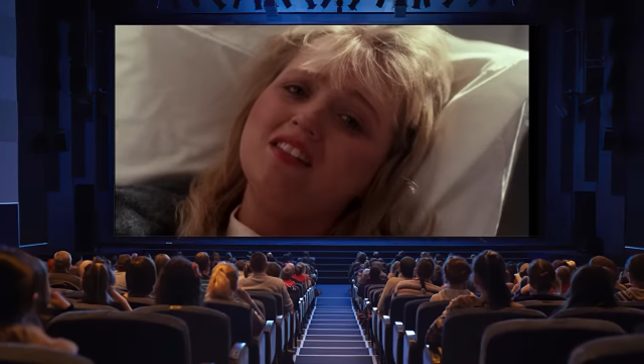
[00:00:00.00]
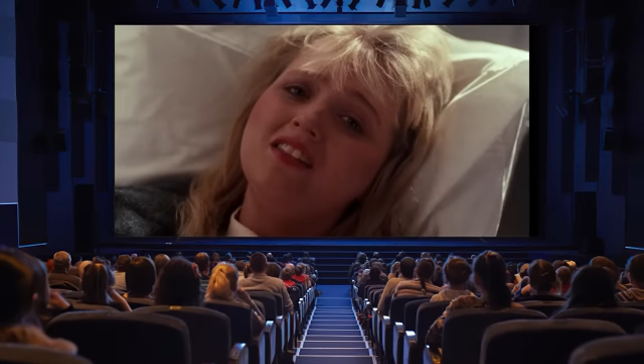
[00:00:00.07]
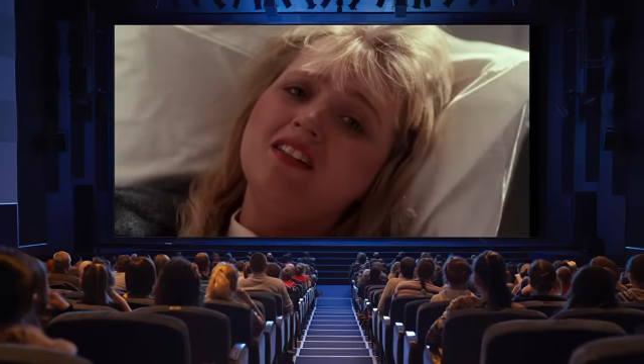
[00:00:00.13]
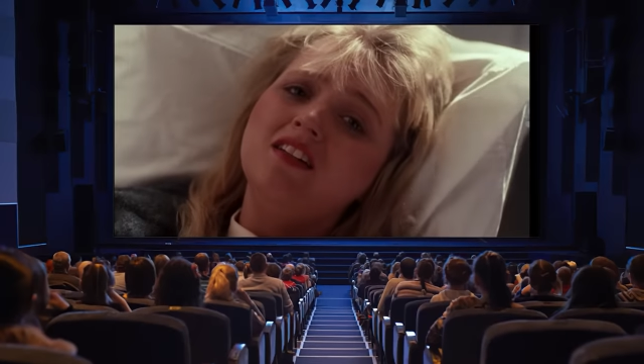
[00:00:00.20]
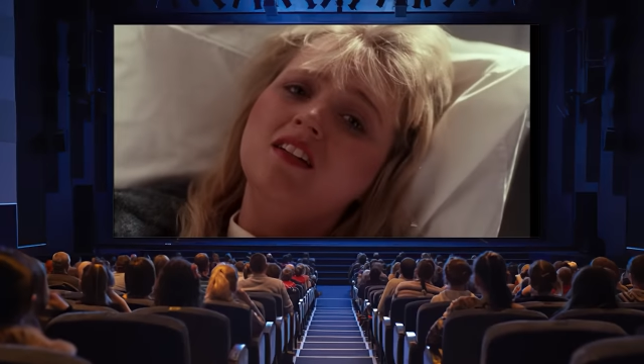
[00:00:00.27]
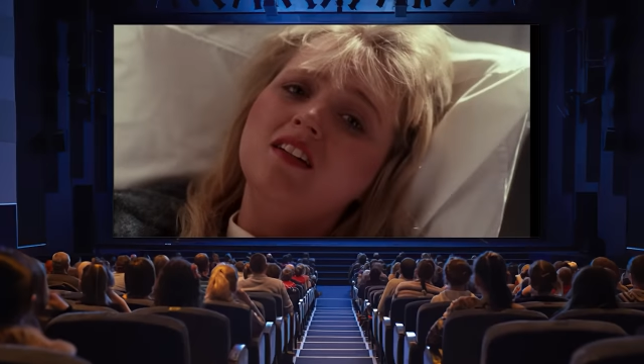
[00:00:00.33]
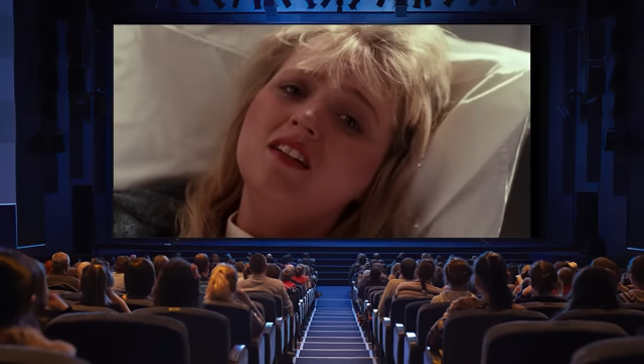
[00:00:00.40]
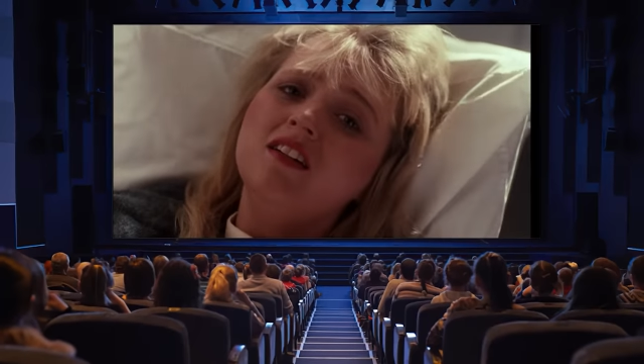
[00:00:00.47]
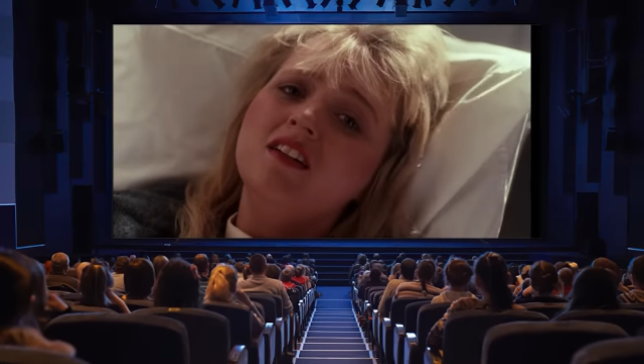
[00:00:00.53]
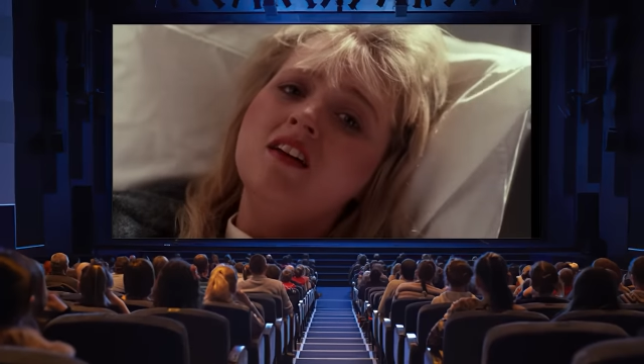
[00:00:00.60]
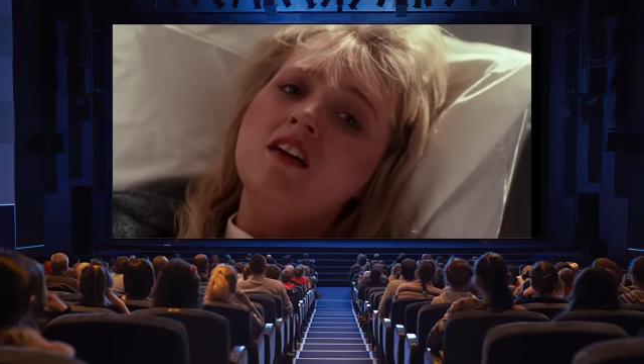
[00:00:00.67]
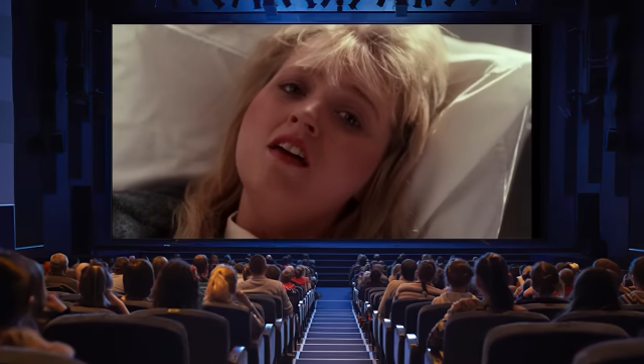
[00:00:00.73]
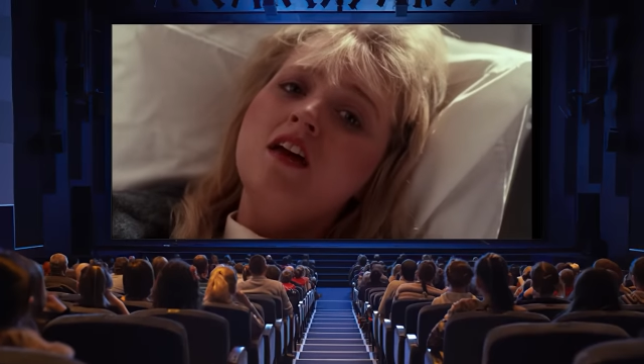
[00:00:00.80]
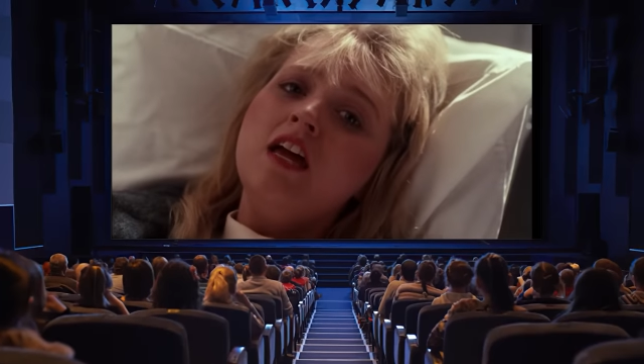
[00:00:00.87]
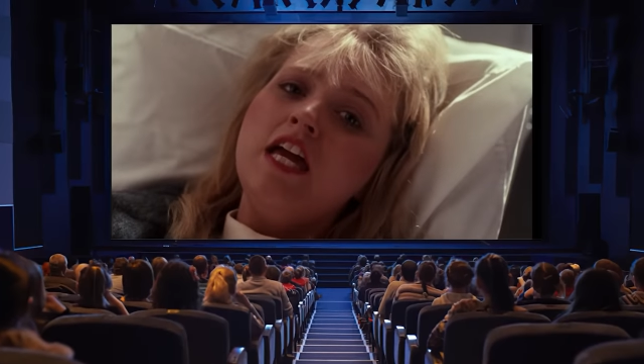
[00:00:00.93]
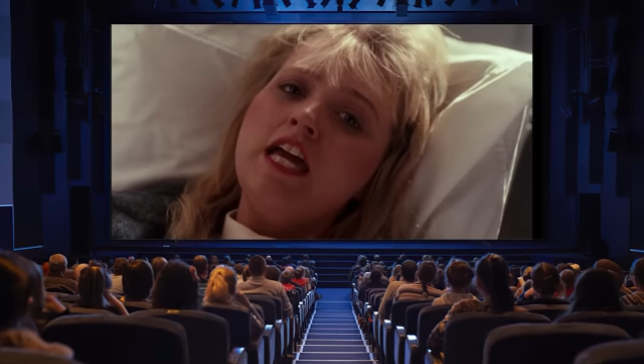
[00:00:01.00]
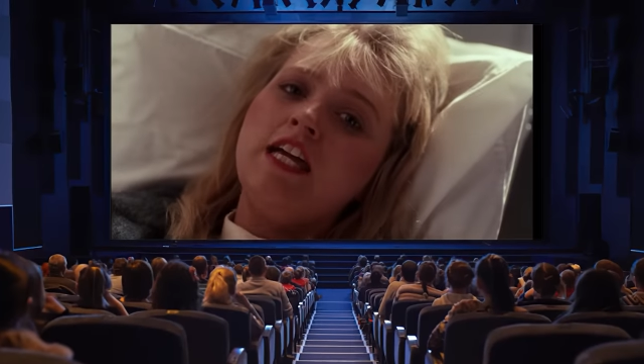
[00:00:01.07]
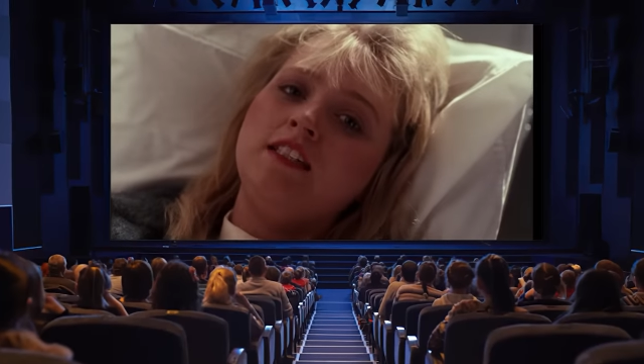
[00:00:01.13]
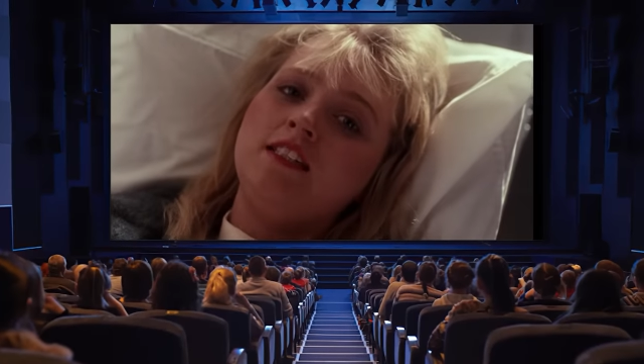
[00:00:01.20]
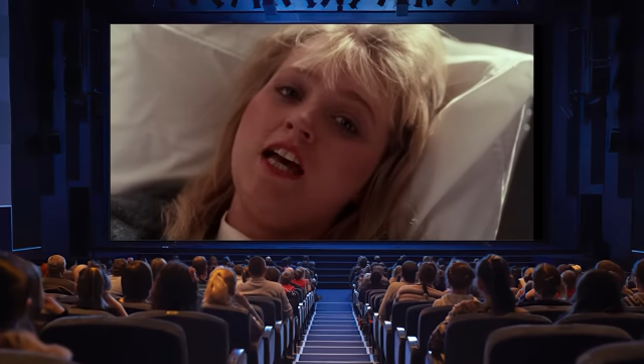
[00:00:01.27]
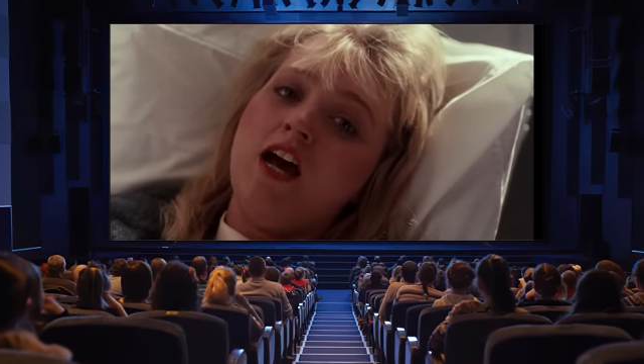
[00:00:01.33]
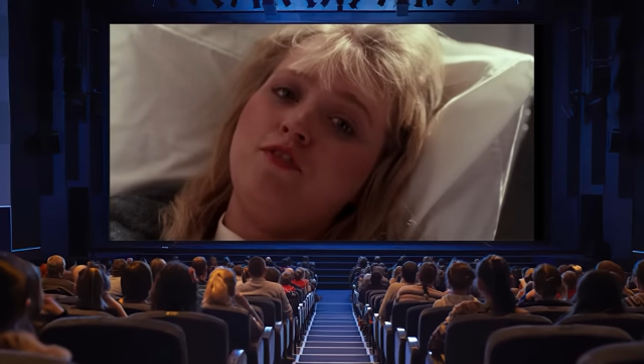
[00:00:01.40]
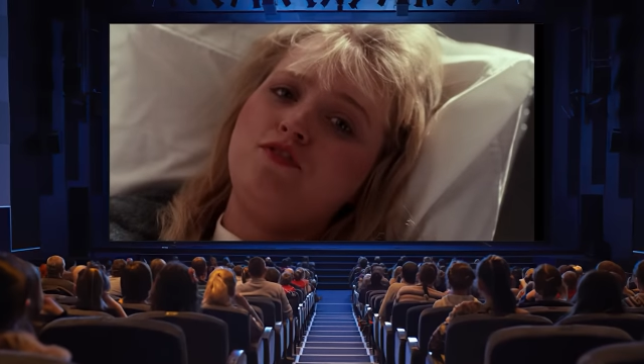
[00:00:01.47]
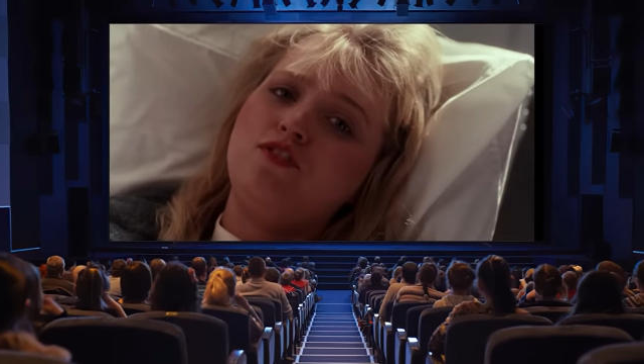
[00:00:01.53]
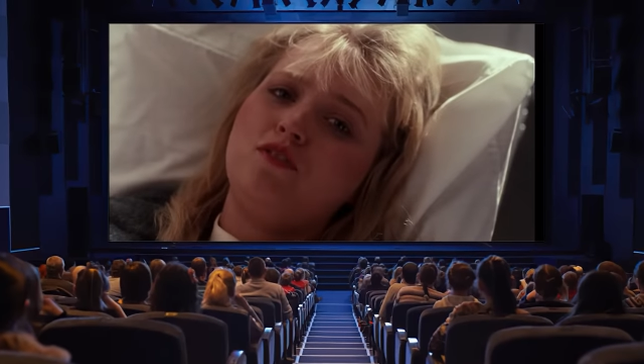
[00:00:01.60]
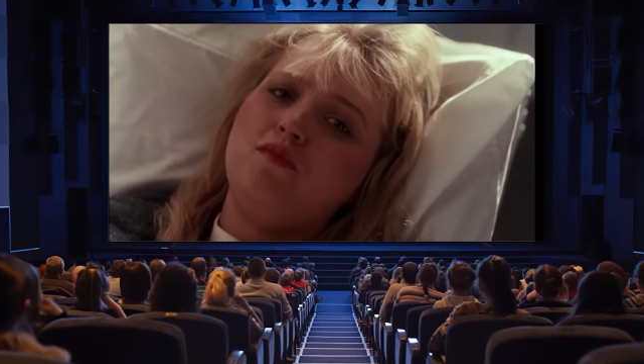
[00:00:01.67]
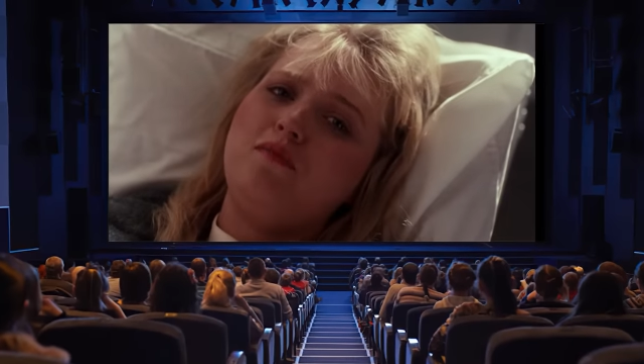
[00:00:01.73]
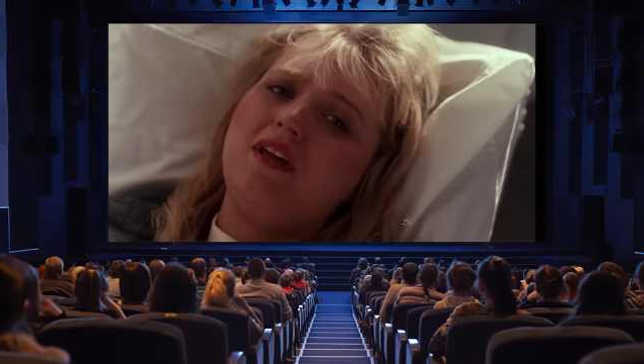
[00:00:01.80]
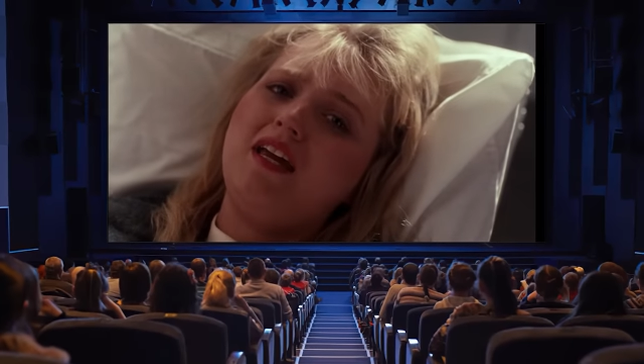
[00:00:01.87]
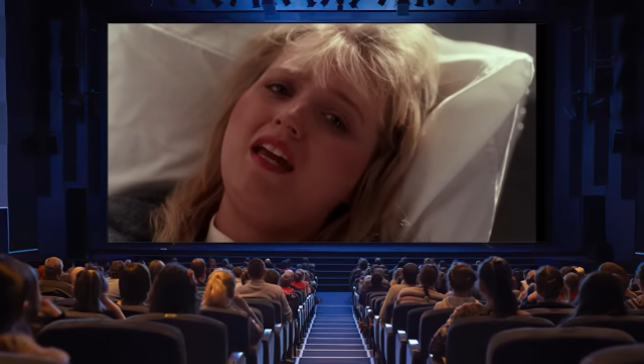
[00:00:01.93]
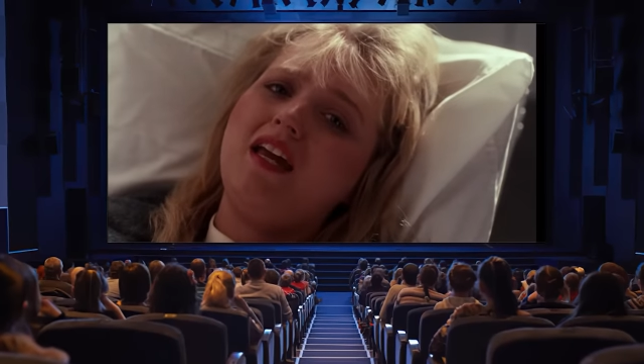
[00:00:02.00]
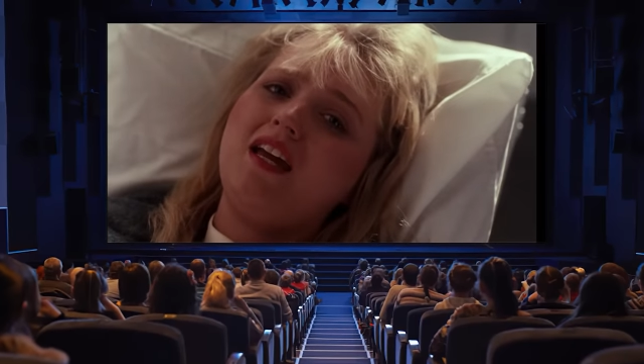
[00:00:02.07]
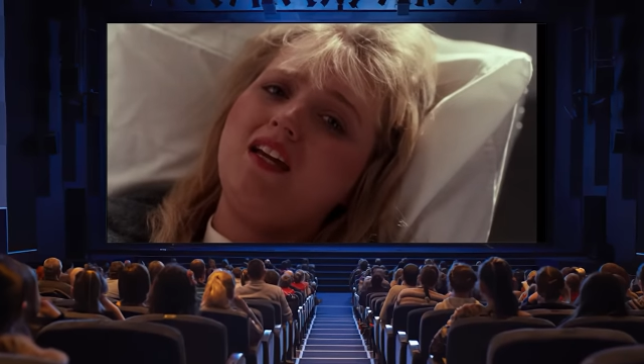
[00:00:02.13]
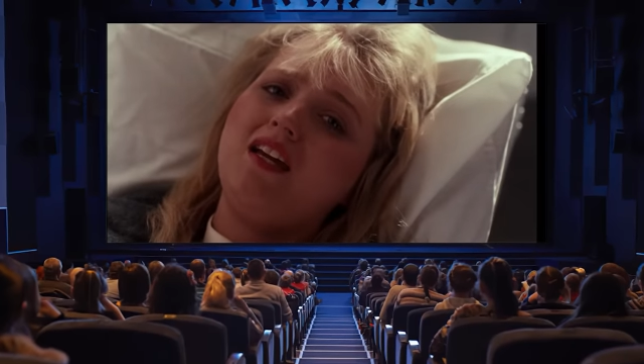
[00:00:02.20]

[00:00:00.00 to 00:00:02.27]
It was the first horror film that I saw on the big